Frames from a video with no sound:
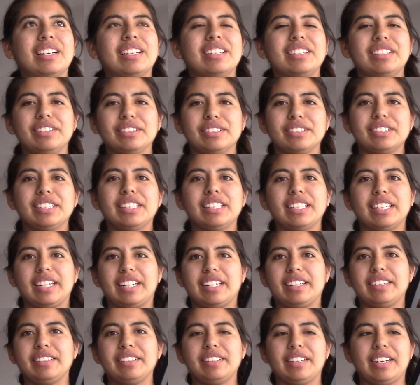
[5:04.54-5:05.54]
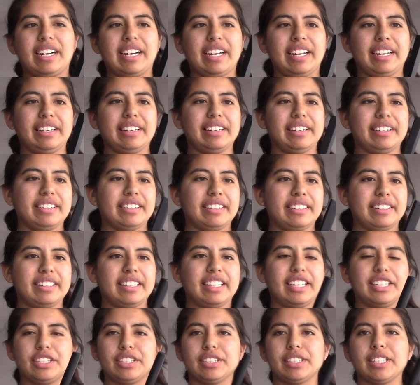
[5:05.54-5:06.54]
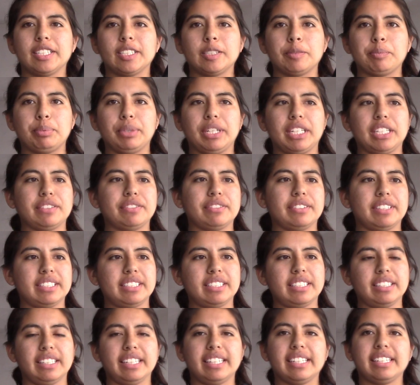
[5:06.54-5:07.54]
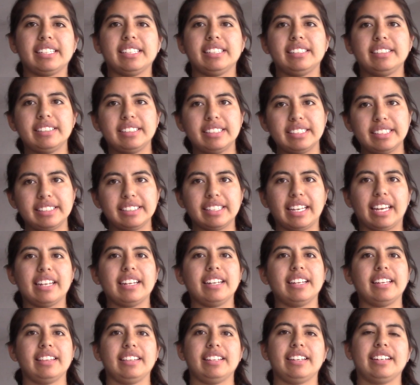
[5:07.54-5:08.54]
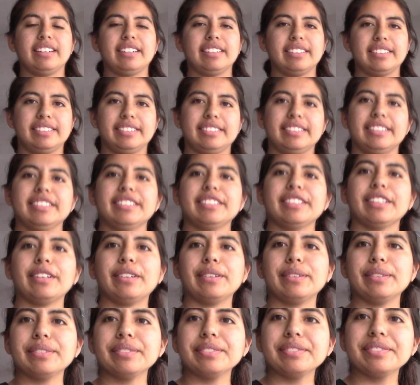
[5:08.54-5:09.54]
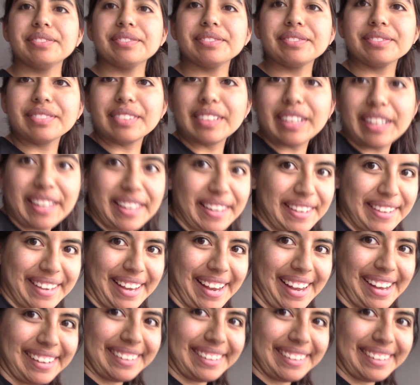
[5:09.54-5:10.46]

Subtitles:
You'll see that it just has a place for it to like set in there. So, yeah.